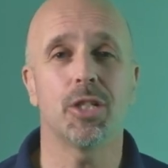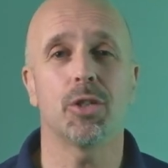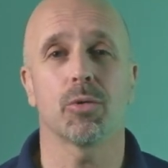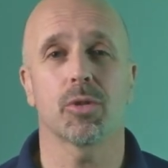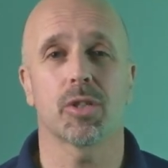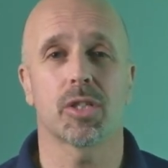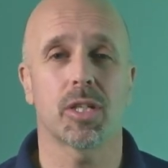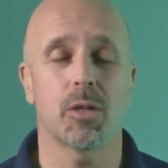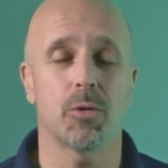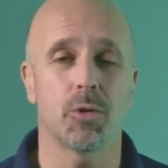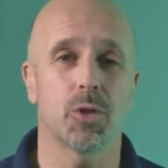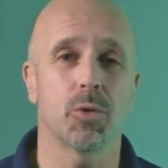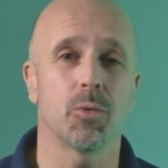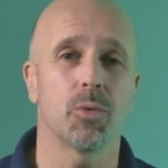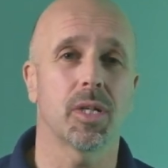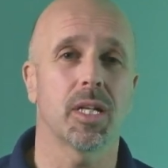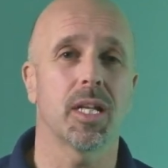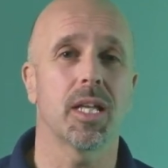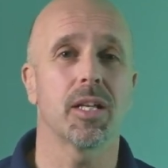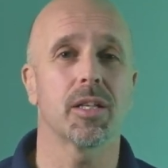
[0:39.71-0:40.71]
your social
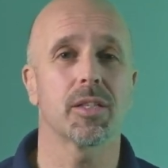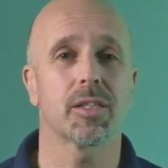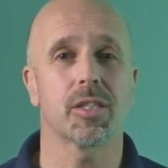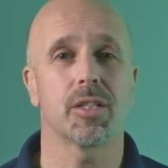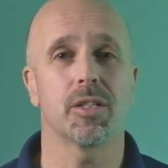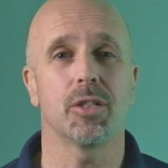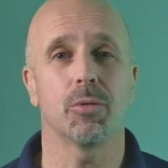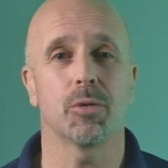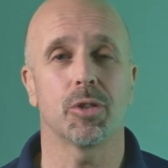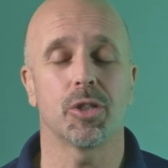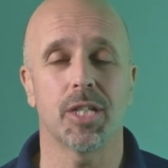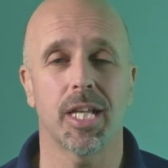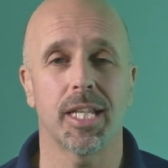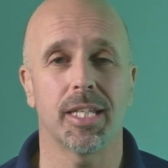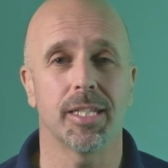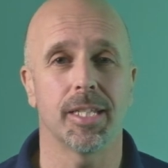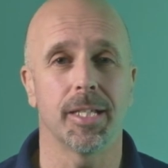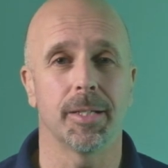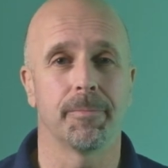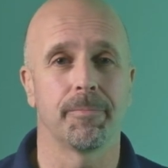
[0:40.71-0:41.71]
class, and your
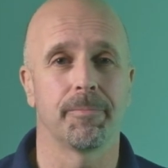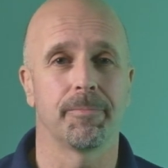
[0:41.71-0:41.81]
gender.